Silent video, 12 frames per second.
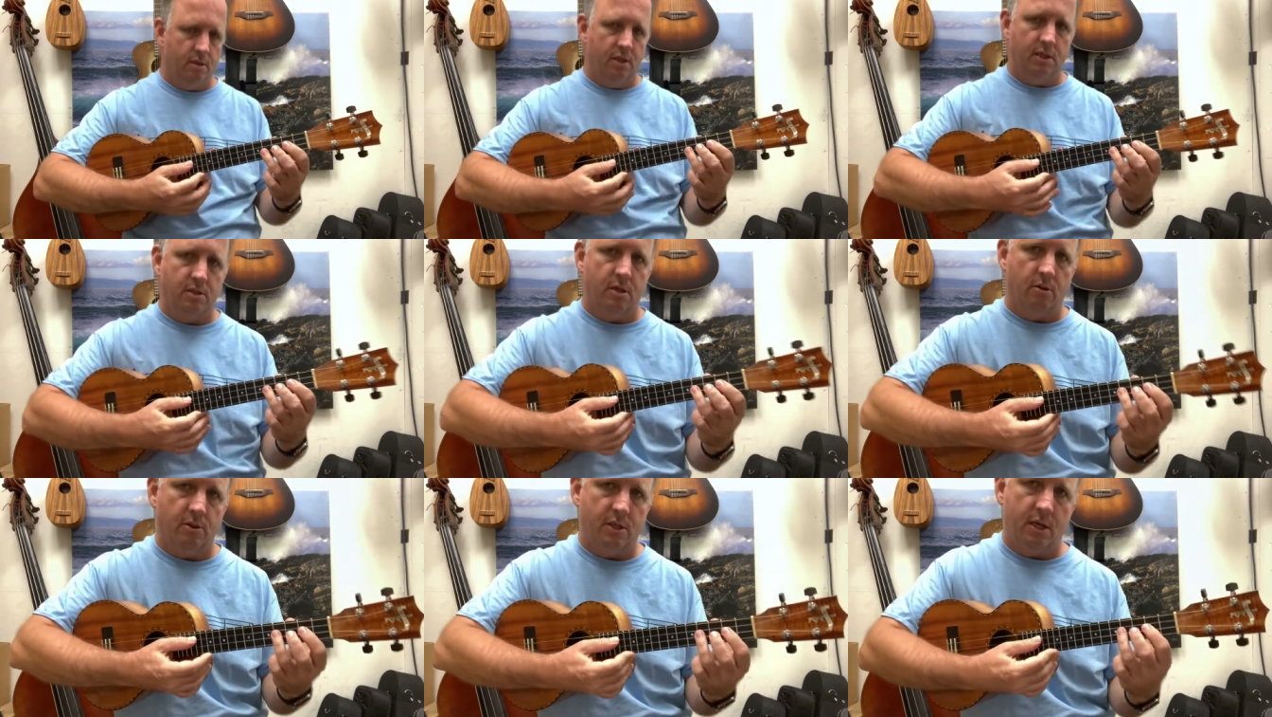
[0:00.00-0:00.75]

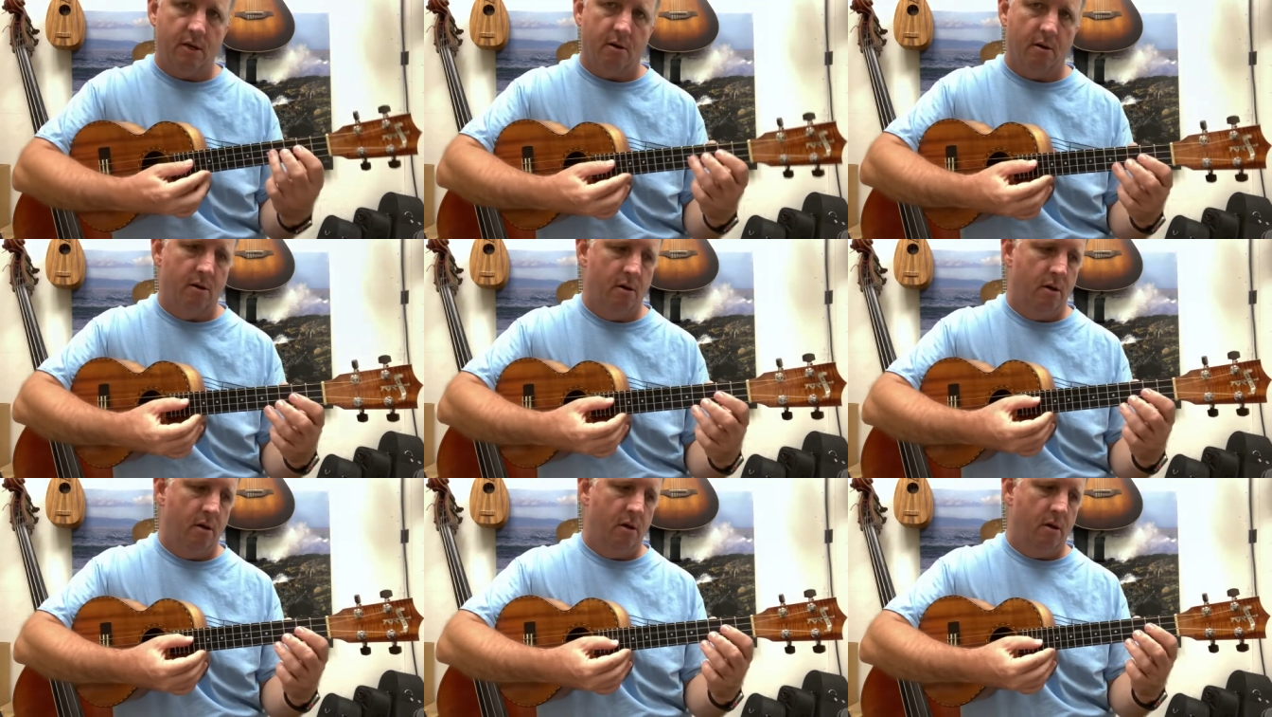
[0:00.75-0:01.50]
notes here
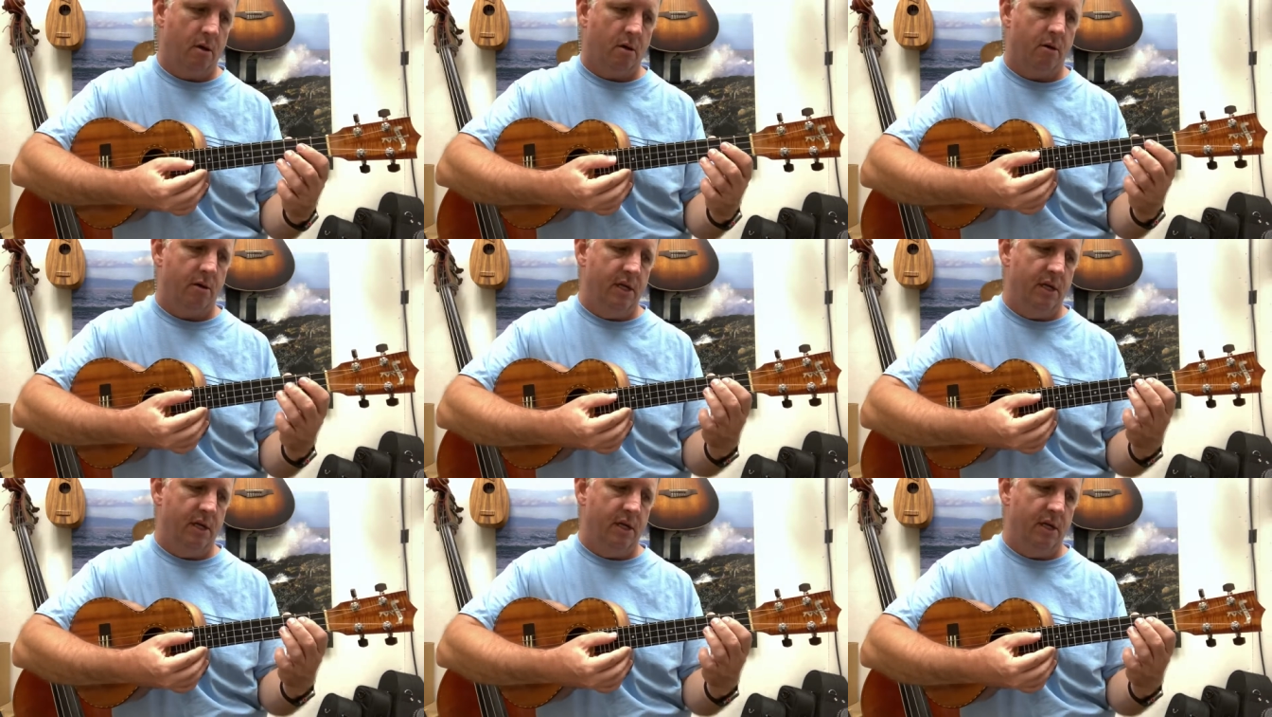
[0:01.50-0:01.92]
are